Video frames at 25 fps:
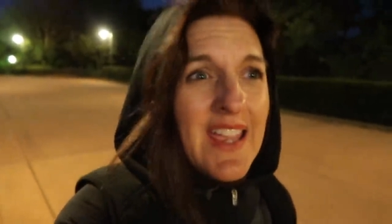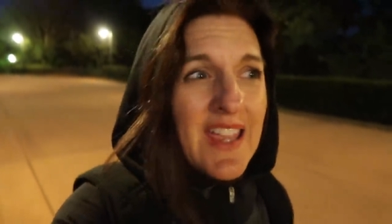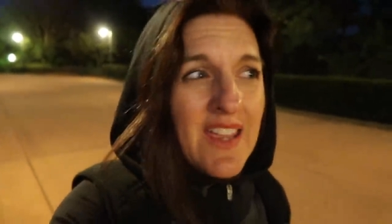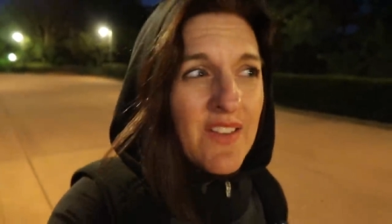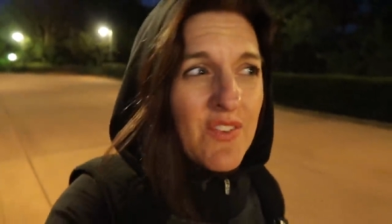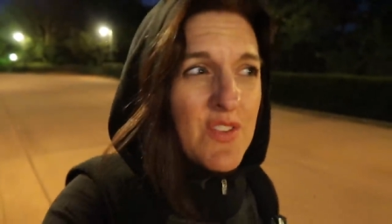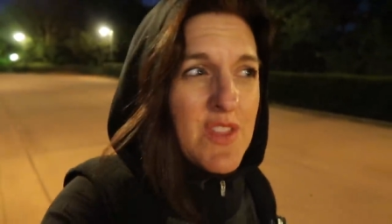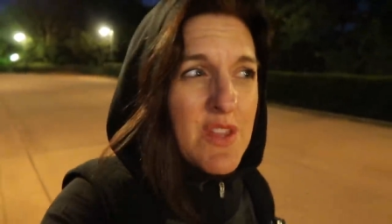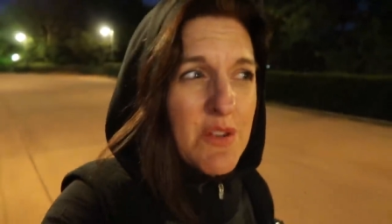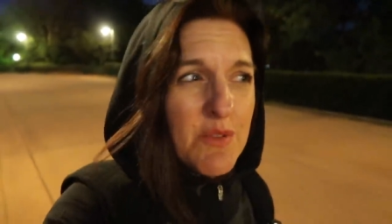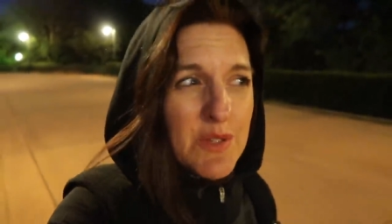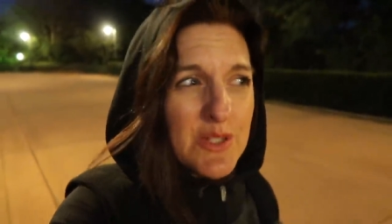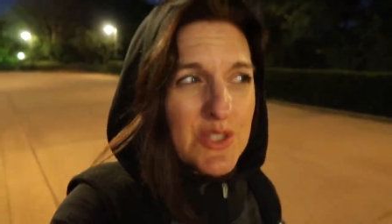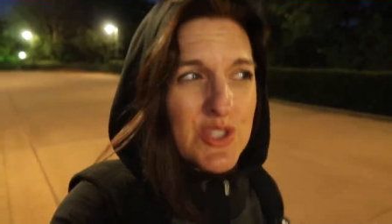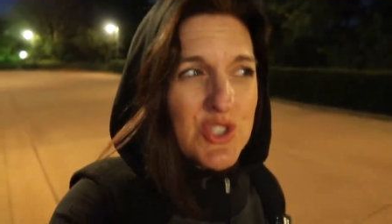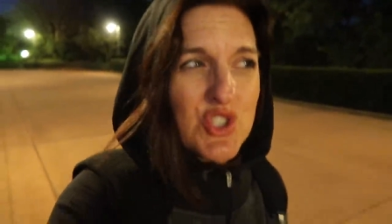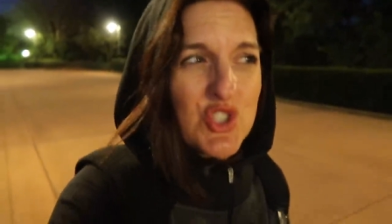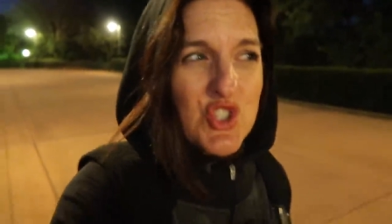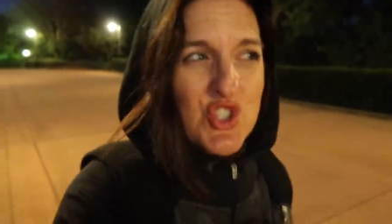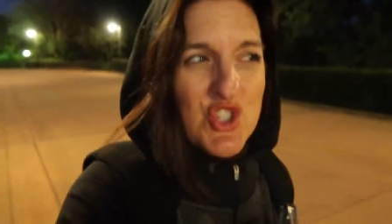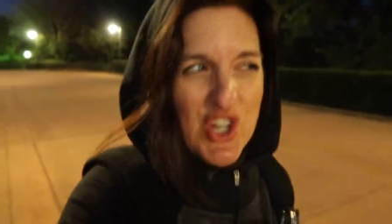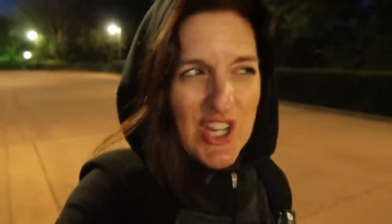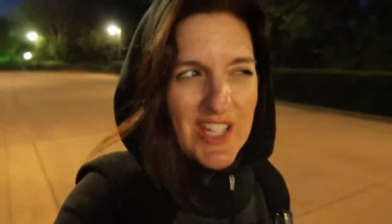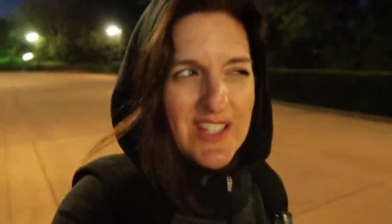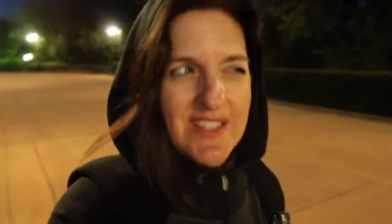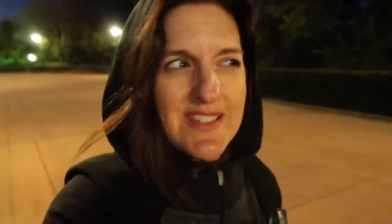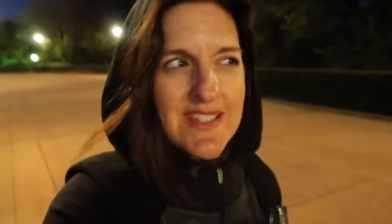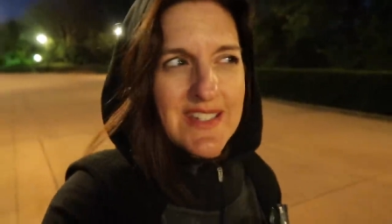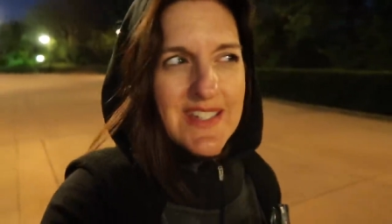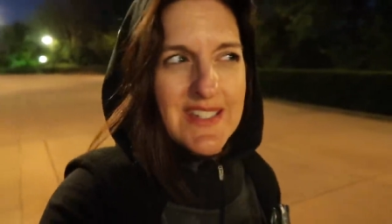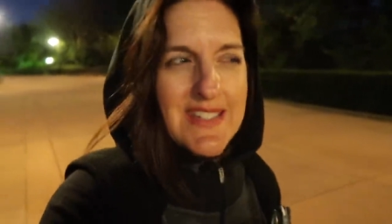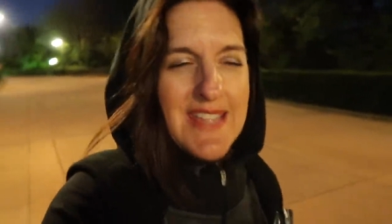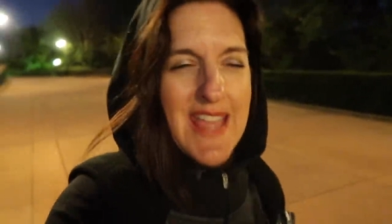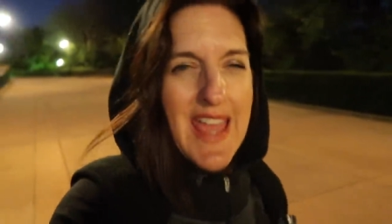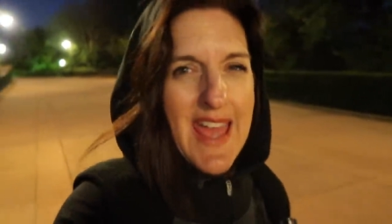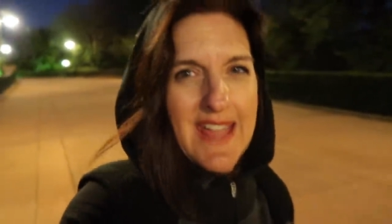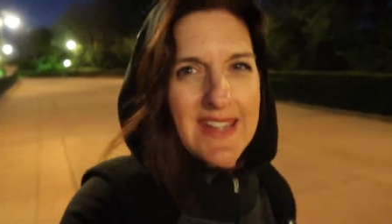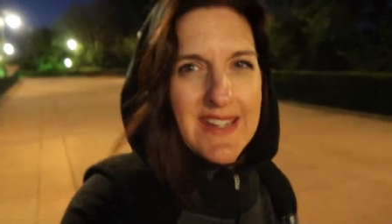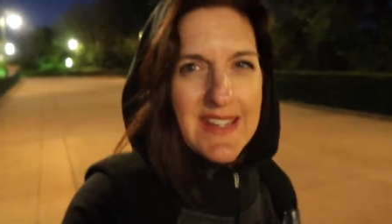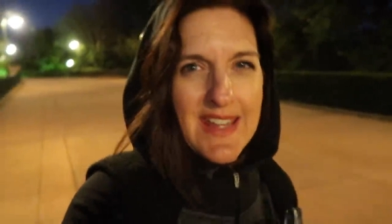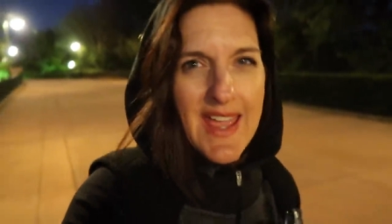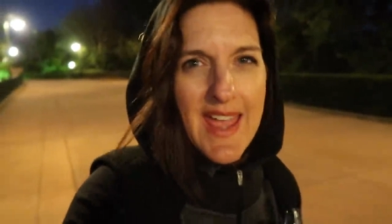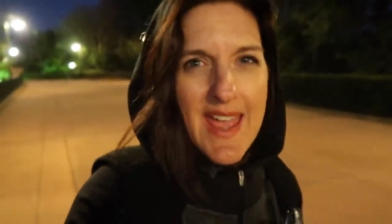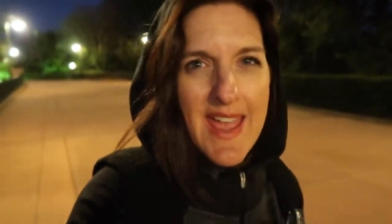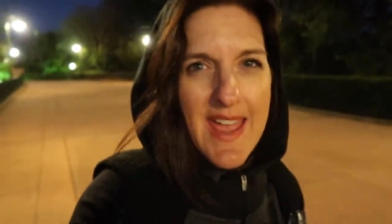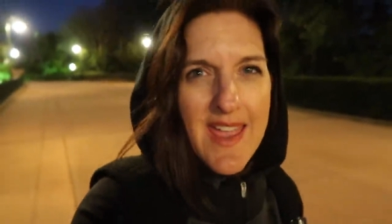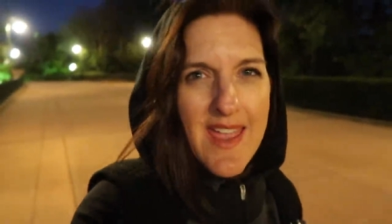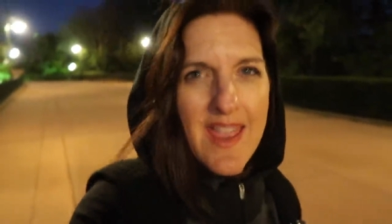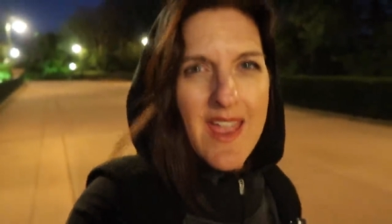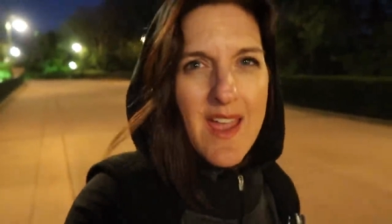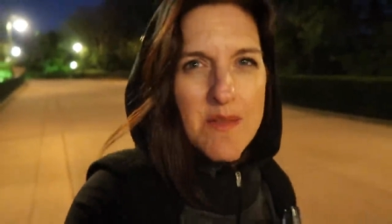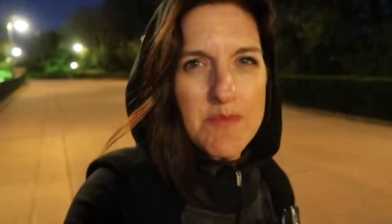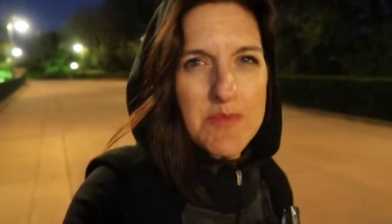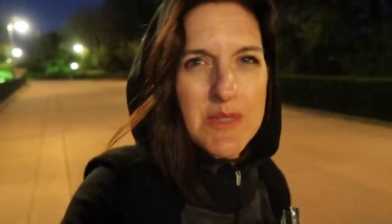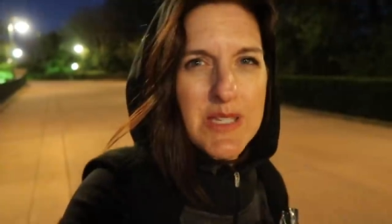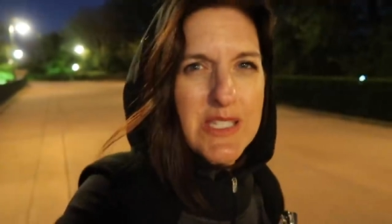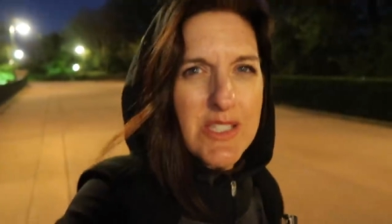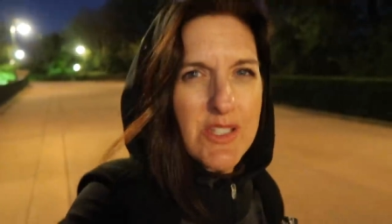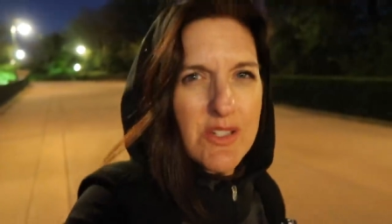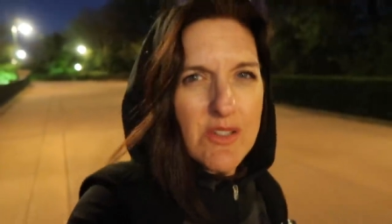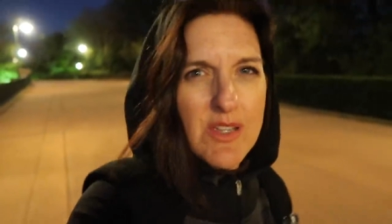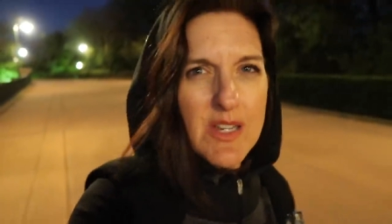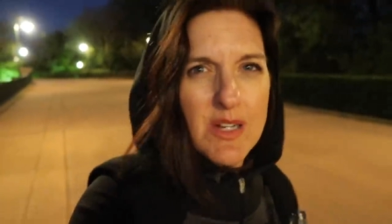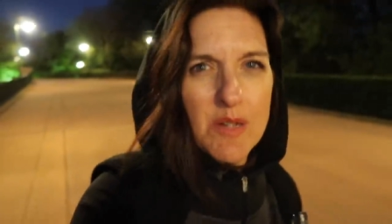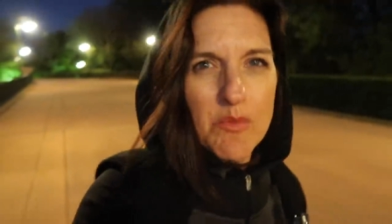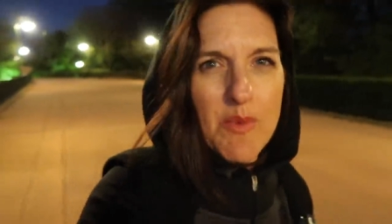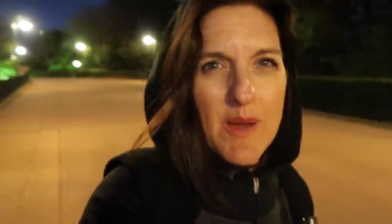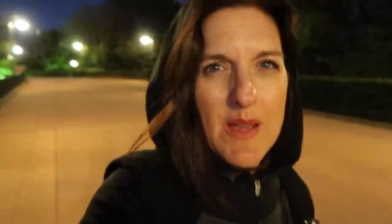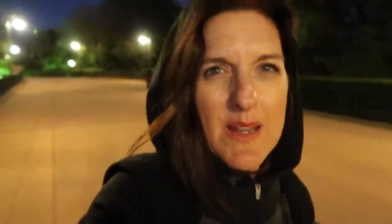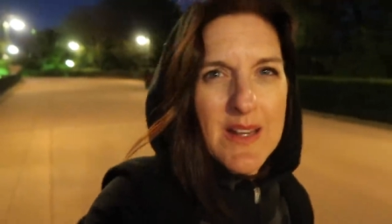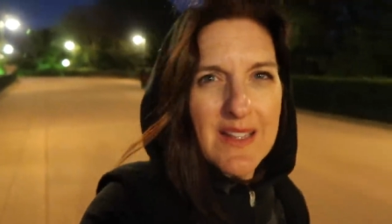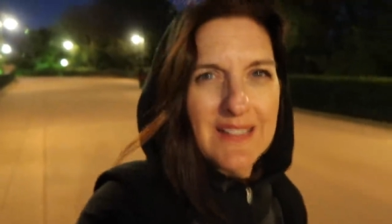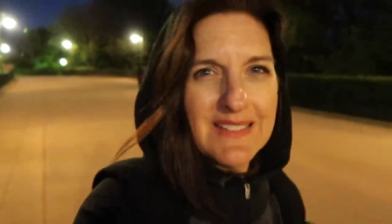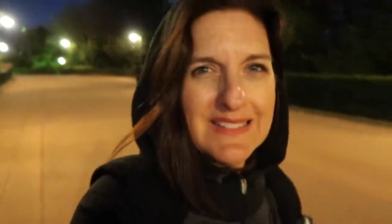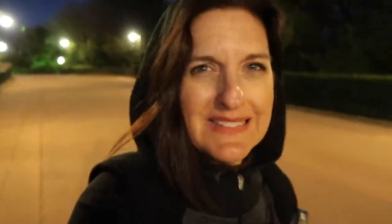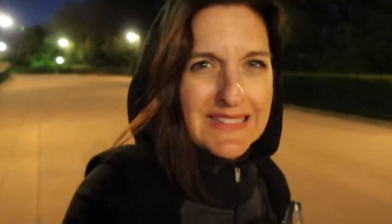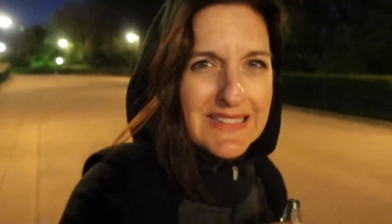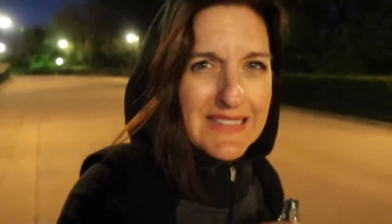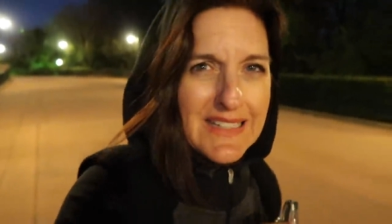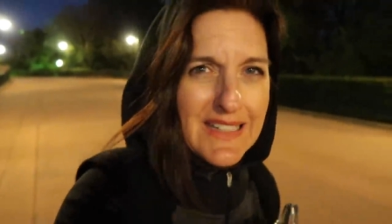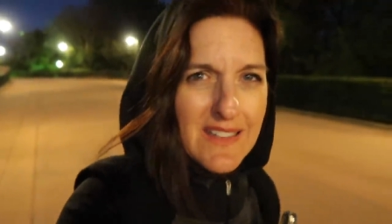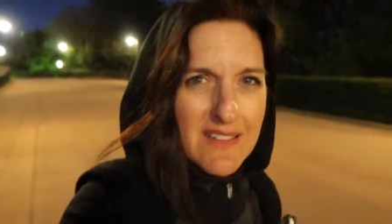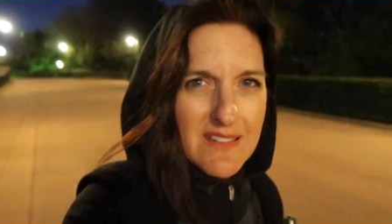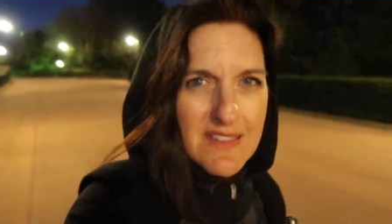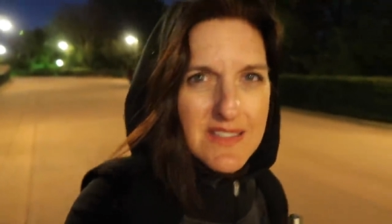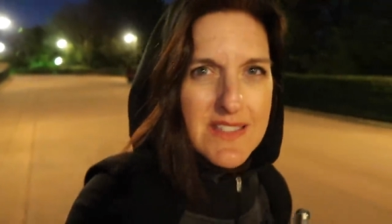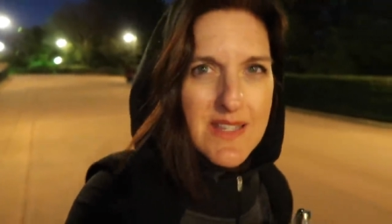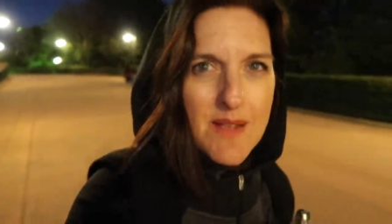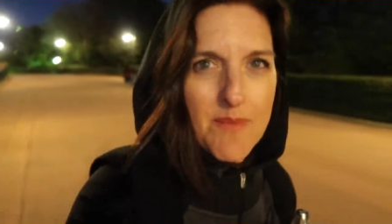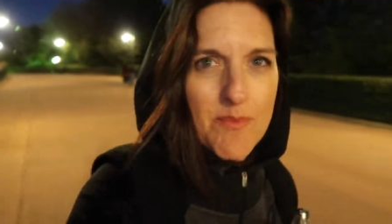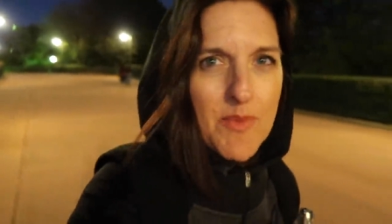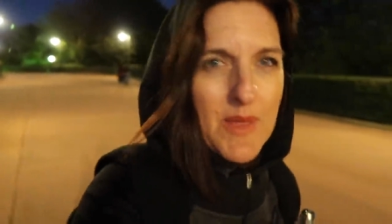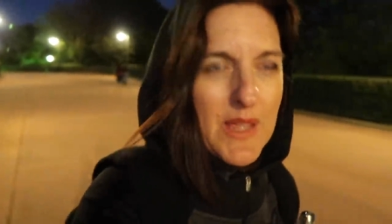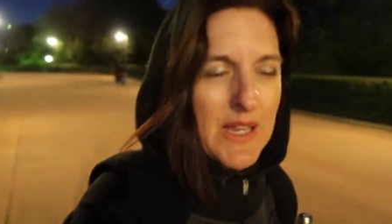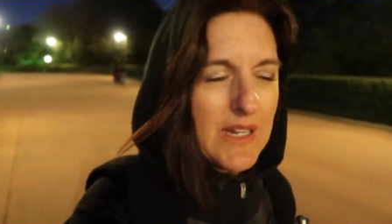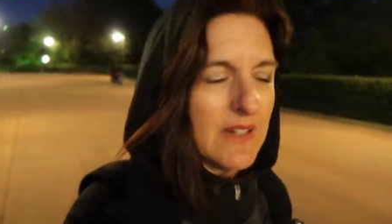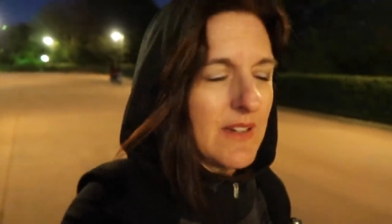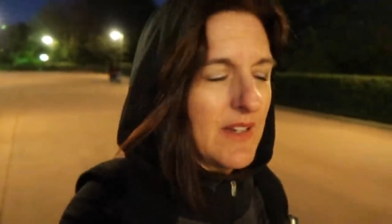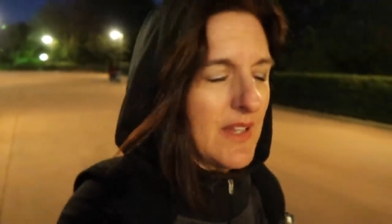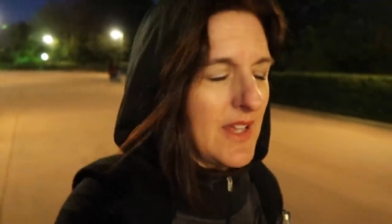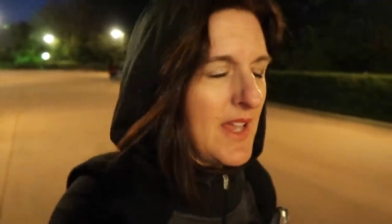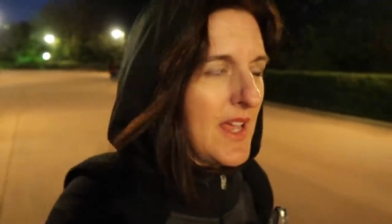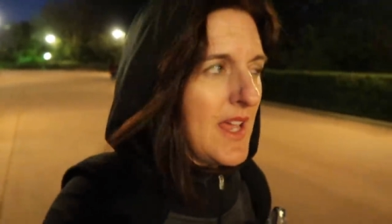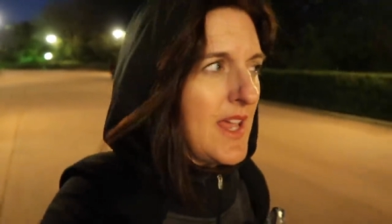even though it's just a 10K, I'm still gonna want a little something